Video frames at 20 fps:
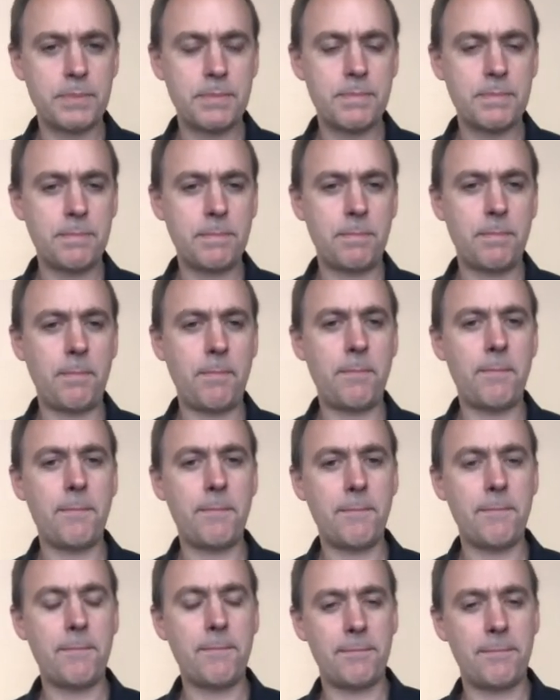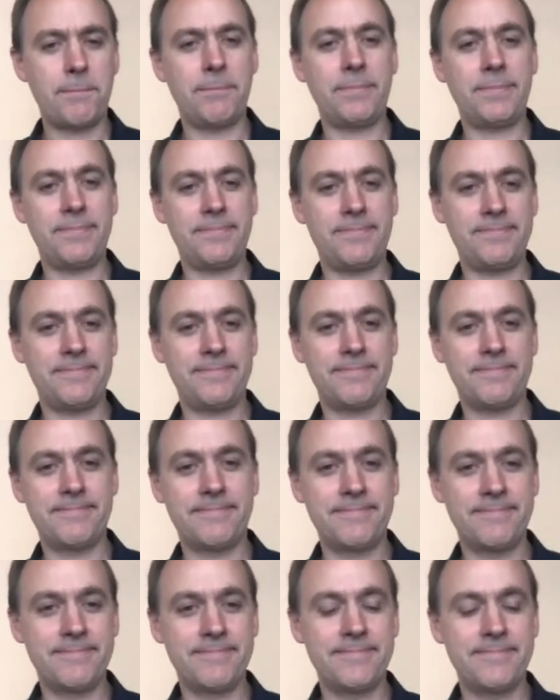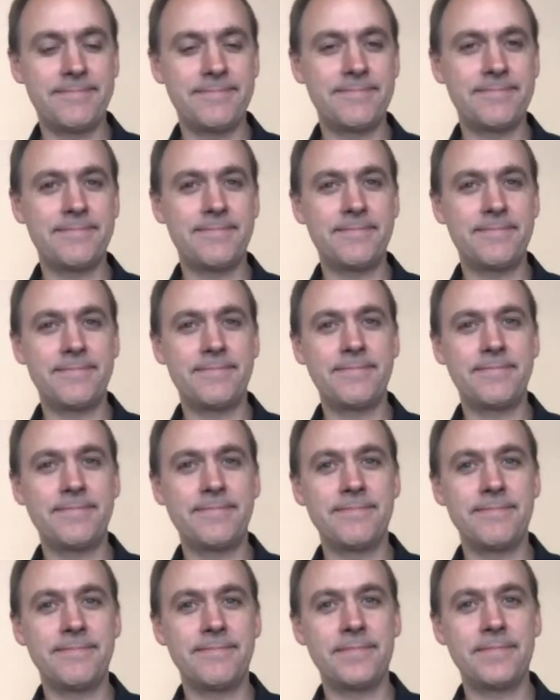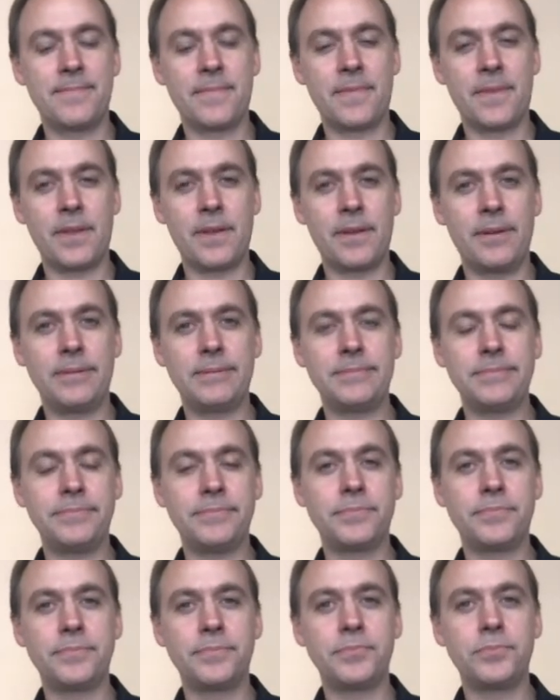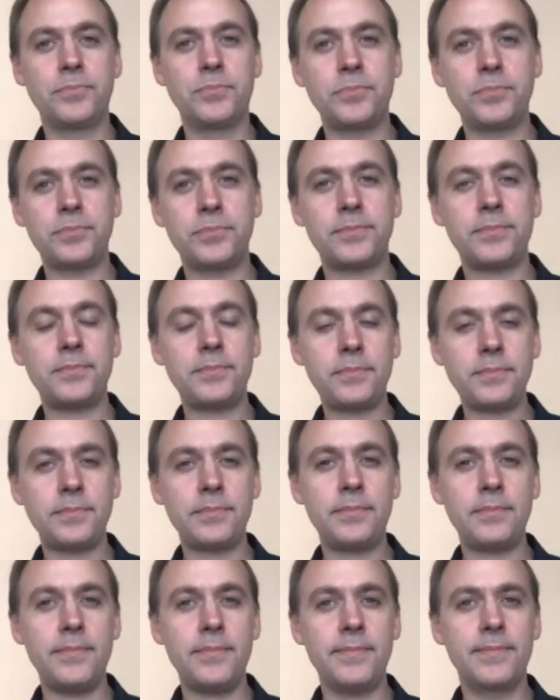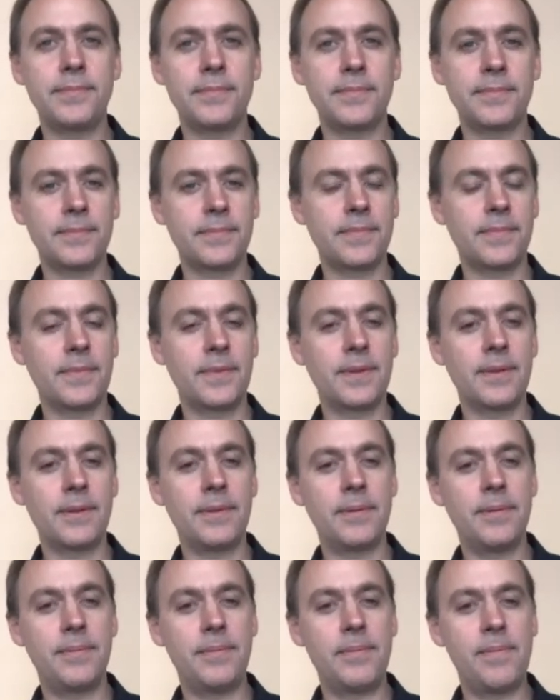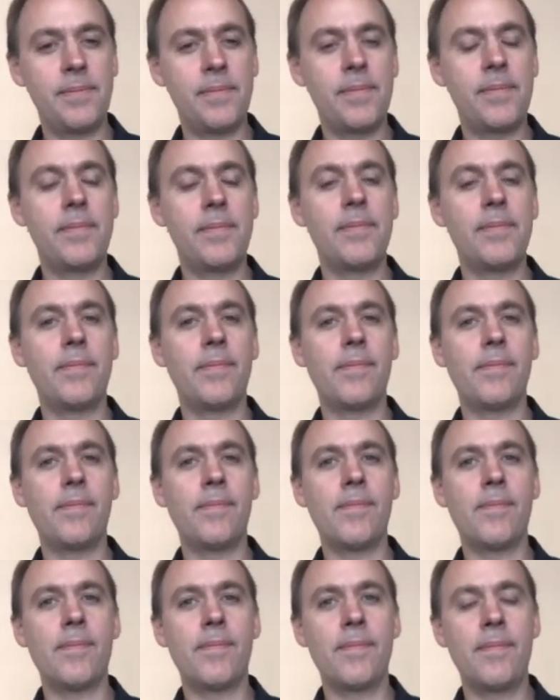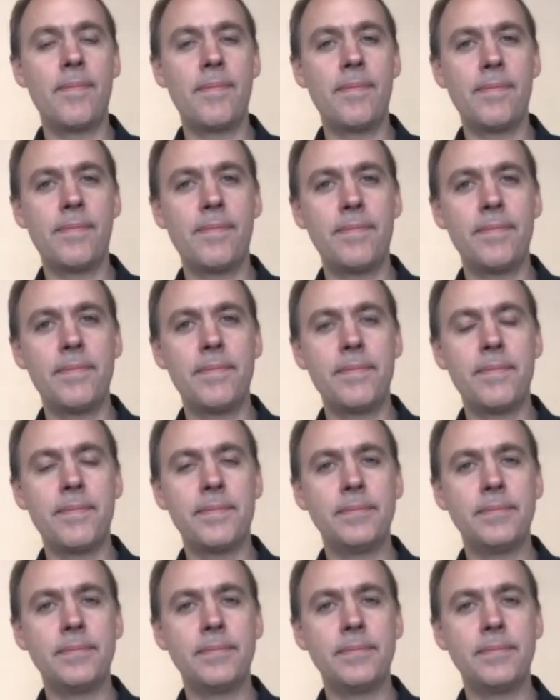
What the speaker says: [no speech]